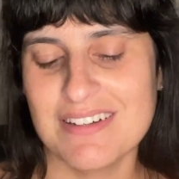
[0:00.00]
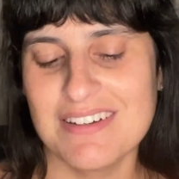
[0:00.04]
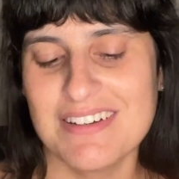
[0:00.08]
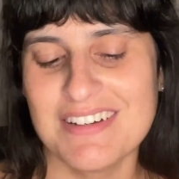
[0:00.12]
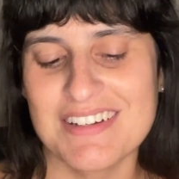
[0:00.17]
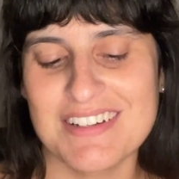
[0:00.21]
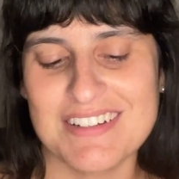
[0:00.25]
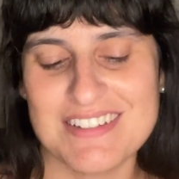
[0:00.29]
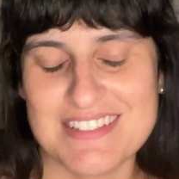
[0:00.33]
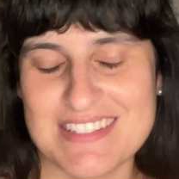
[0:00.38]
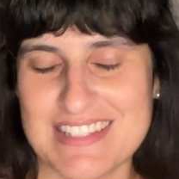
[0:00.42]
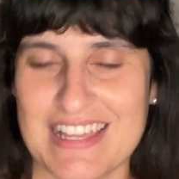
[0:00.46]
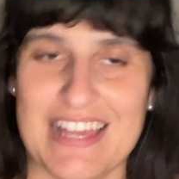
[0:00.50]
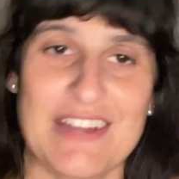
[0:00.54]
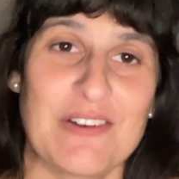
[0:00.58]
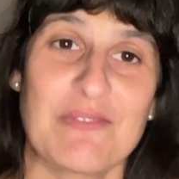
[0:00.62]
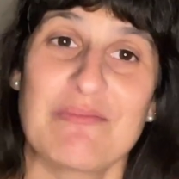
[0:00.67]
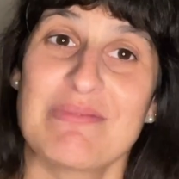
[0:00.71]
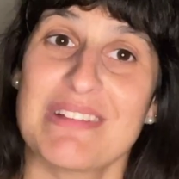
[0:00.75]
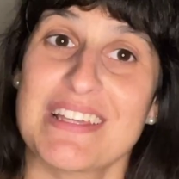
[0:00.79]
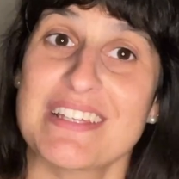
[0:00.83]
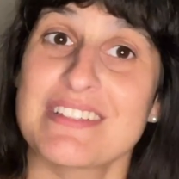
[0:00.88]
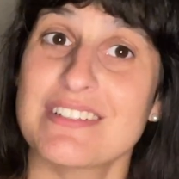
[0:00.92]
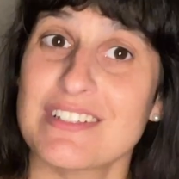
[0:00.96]
because I don't
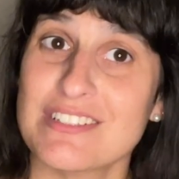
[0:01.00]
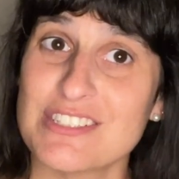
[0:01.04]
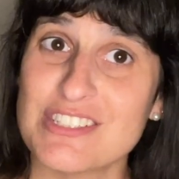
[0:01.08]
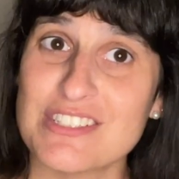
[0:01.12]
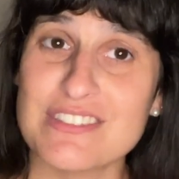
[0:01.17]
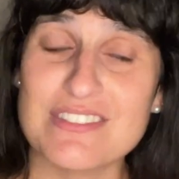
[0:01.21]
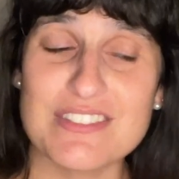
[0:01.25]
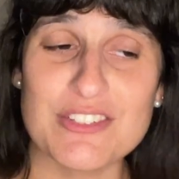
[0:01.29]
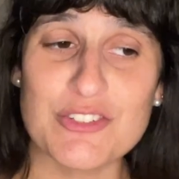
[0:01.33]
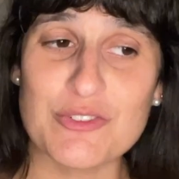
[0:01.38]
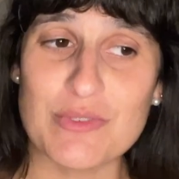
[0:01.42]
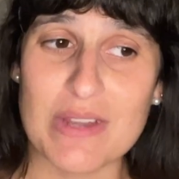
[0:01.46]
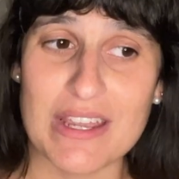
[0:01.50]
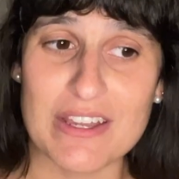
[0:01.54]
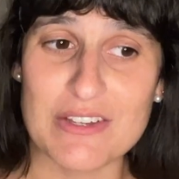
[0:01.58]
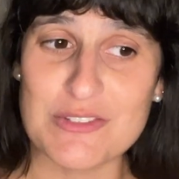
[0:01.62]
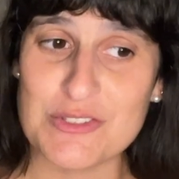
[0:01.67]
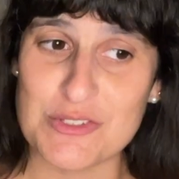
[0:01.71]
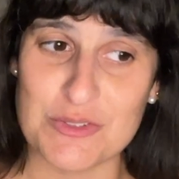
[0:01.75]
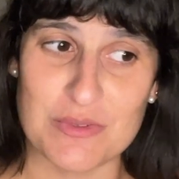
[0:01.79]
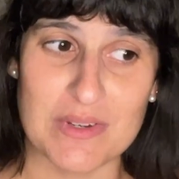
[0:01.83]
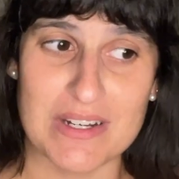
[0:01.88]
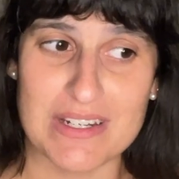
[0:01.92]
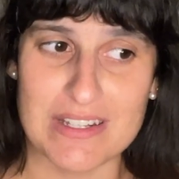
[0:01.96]
play Dungeons and Dragons
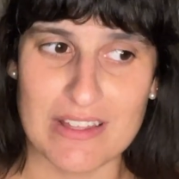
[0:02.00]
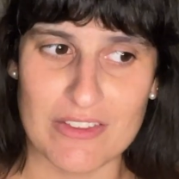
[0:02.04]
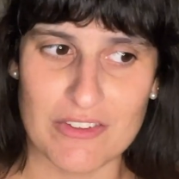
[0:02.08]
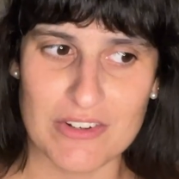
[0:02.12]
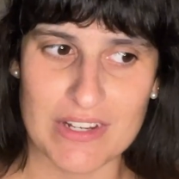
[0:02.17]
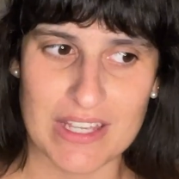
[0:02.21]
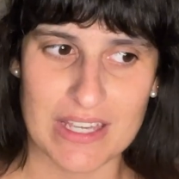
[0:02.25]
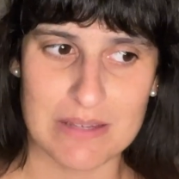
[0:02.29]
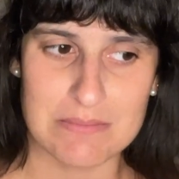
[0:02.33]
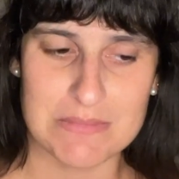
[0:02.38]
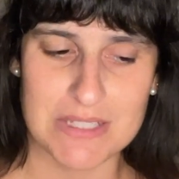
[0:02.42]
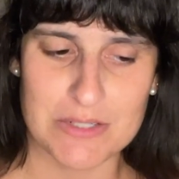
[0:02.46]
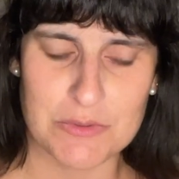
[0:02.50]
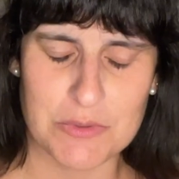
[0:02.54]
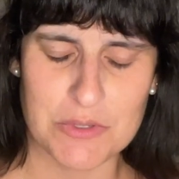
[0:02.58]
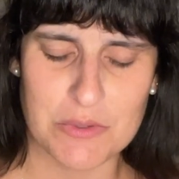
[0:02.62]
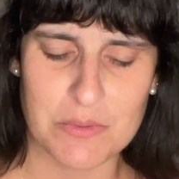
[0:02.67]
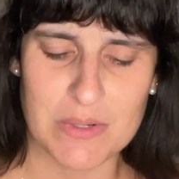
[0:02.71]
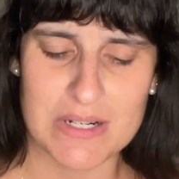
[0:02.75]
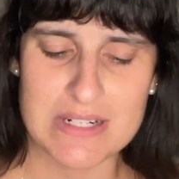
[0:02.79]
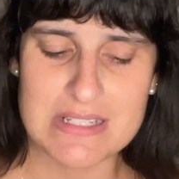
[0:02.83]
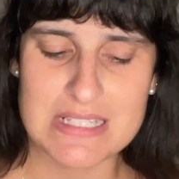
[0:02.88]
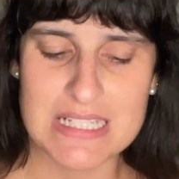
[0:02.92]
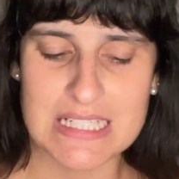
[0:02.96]
or any other game that
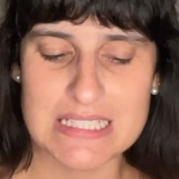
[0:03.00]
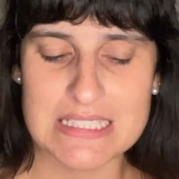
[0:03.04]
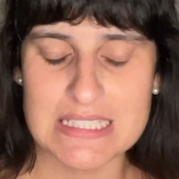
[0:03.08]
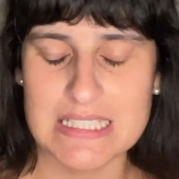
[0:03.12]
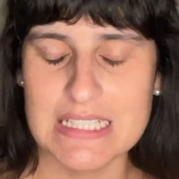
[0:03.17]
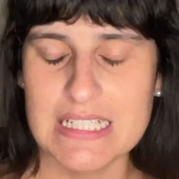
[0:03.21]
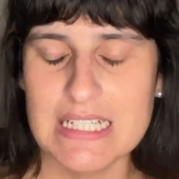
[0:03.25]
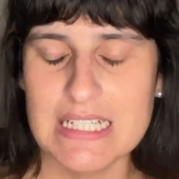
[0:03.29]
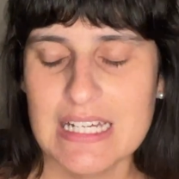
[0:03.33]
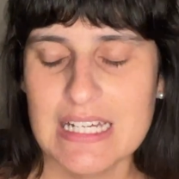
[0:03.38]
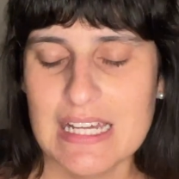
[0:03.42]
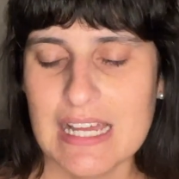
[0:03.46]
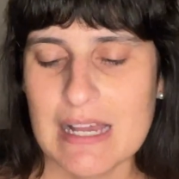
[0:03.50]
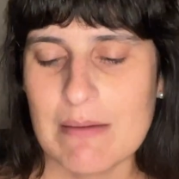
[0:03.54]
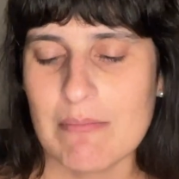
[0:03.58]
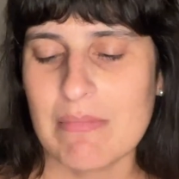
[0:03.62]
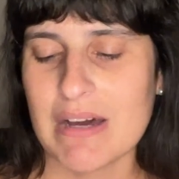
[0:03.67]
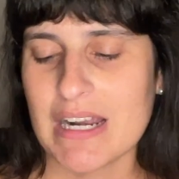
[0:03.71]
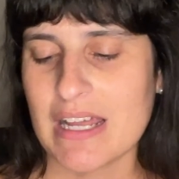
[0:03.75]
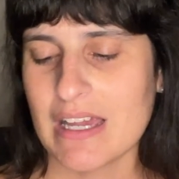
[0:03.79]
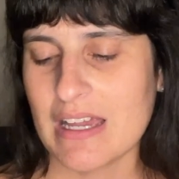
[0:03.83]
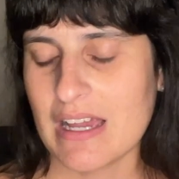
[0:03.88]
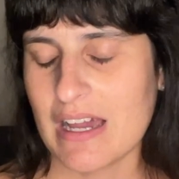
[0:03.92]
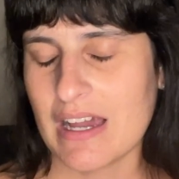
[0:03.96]
requires that, but
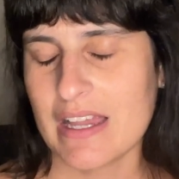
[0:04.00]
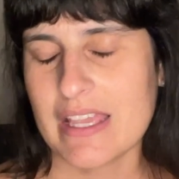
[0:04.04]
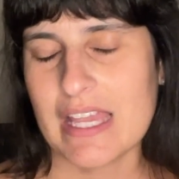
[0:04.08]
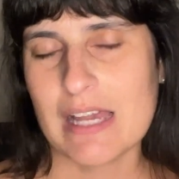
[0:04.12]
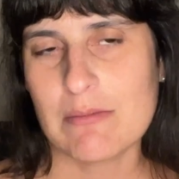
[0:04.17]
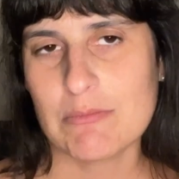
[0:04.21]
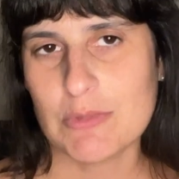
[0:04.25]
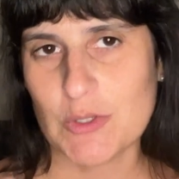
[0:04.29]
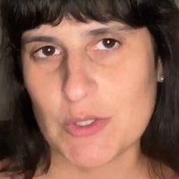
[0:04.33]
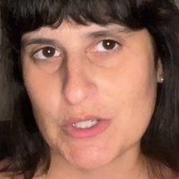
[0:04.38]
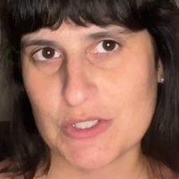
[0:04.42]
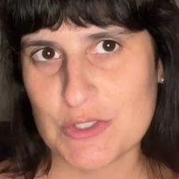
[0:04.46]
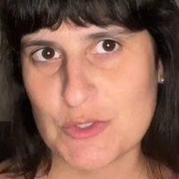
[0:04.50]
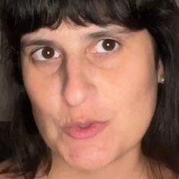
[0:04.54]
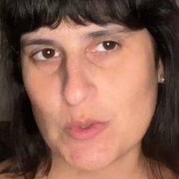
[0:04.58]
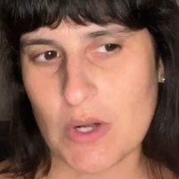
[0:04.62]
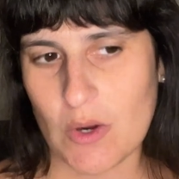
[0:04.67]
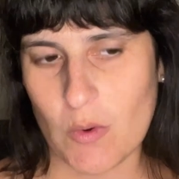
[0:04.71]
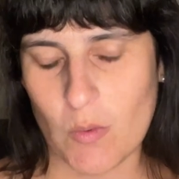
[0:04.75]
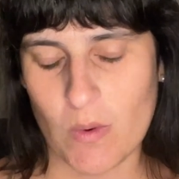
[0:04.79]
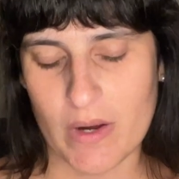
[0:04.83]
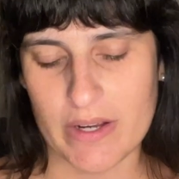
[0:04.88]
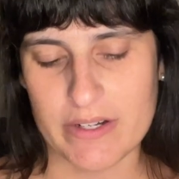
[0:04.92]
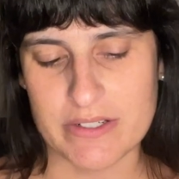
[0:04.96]
I am looking to
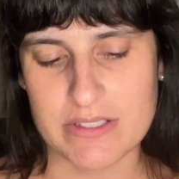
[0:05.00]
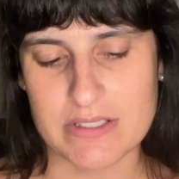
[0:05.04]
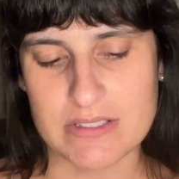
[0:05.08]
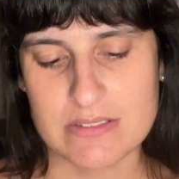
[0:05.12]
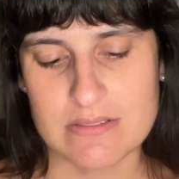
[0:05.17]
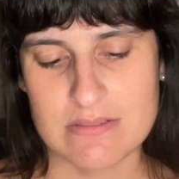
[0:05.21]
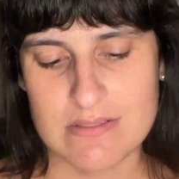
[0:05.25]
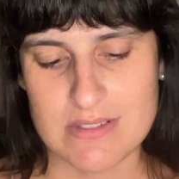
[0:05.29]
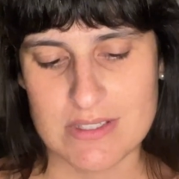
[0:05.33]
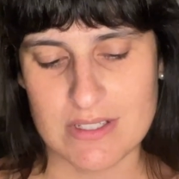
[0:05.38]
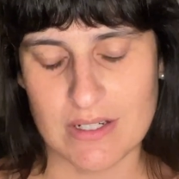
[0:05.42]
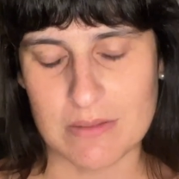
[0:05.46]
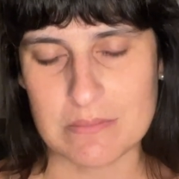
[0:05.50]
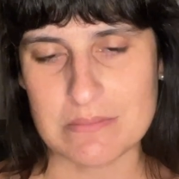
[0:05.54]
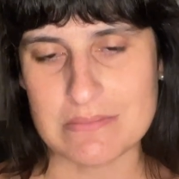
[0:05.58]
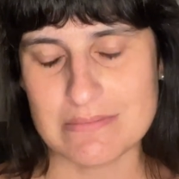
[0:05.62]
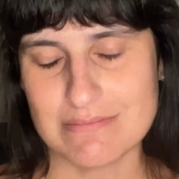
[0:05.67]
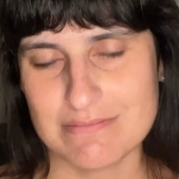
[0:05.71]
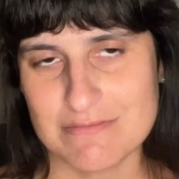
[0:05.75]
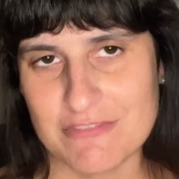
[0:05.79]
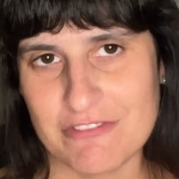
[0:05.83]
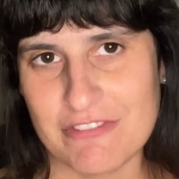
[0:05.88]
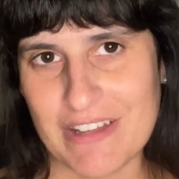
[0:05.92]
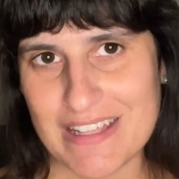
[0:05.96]
acquire some
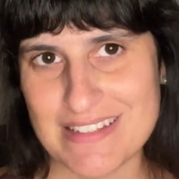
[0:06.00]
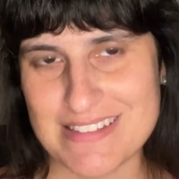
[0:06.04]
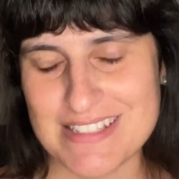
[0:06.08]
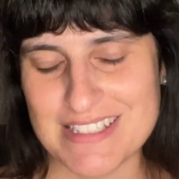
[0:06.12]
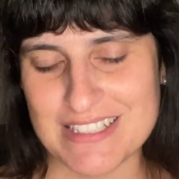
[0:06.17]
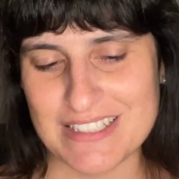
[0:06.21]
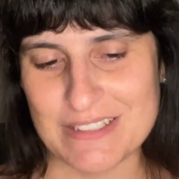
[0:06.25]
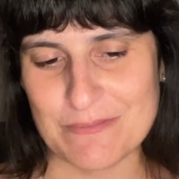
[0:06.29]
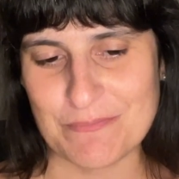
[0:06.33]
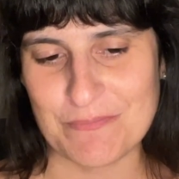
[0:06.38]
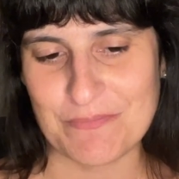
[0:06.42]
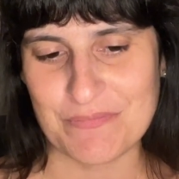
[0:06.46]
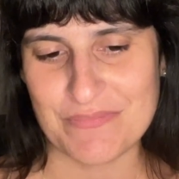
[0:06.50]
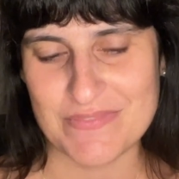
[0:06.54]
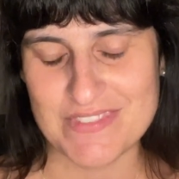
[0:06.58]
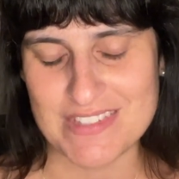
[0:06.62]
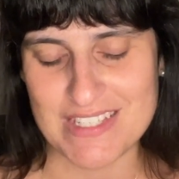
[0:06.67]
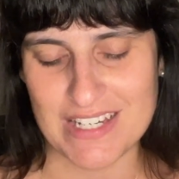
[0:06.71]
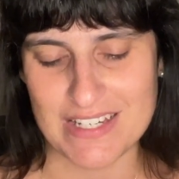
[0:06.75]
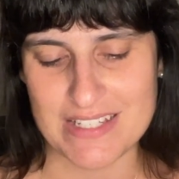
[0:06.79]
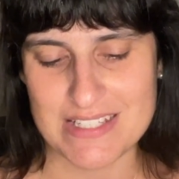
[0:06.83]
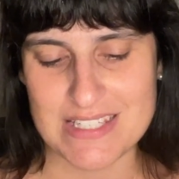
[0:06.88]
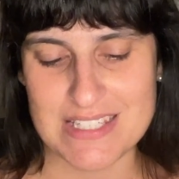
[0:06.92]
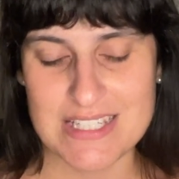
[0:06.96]
fancy
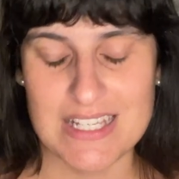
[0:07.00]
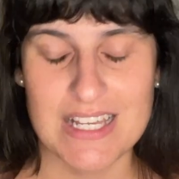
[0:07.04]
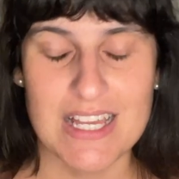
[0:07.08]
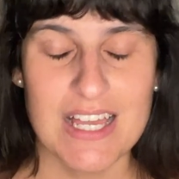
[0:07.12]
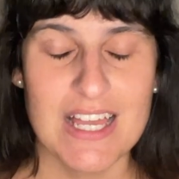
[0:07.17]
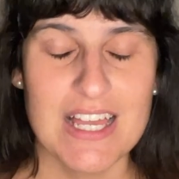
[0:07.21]
dice.